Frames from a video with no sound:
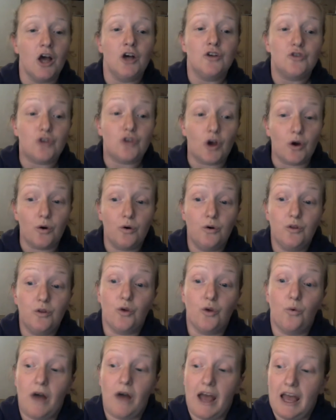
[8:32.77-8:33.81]
So
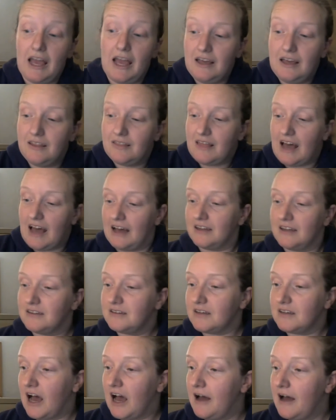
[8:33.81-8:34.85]
the way that
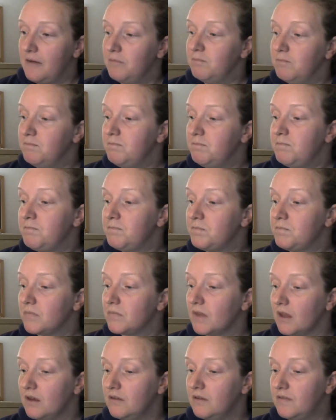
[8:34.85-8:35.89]
um,
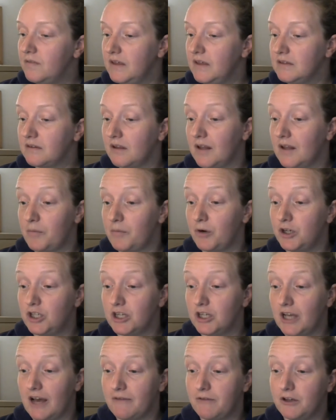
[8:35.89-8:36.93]
these collaboration
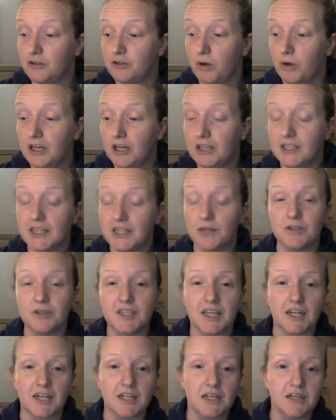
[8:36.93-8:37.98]
cafes work is that we
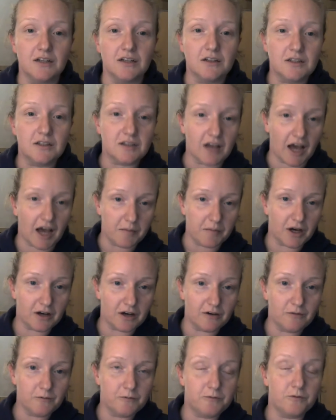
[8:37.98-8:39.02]
set a timer
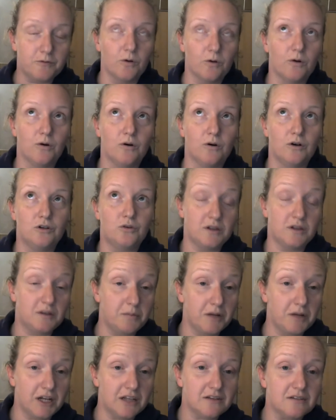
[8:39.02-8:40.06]
for 20
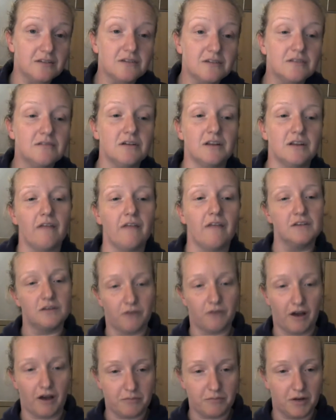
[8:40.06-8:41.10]
minutes and then there's a
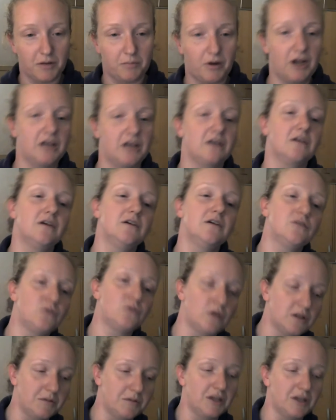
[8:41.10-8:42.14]
five minute break
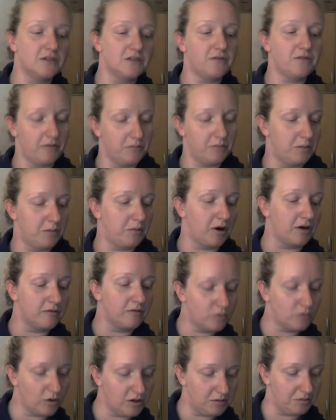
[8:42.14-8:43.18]
20 minutes, five minute break,
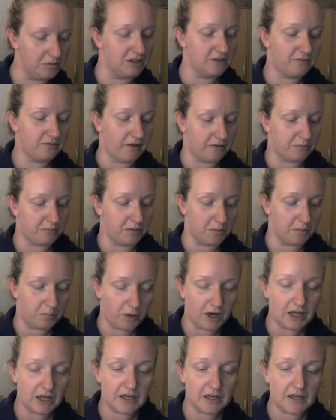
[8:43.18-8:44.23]
20 minutes, five minute
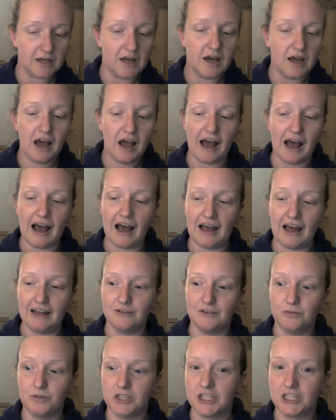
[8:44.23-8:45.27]
break.
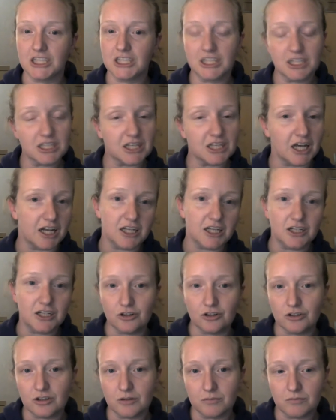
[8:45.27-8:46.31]
And we just kind of
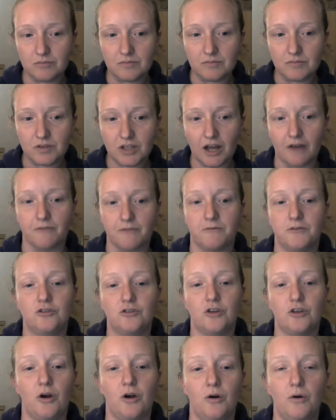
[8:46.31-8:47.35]
do some stuff.
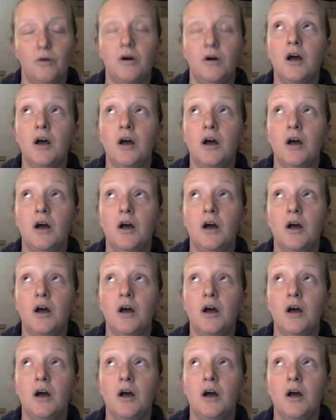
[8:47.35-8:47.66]
So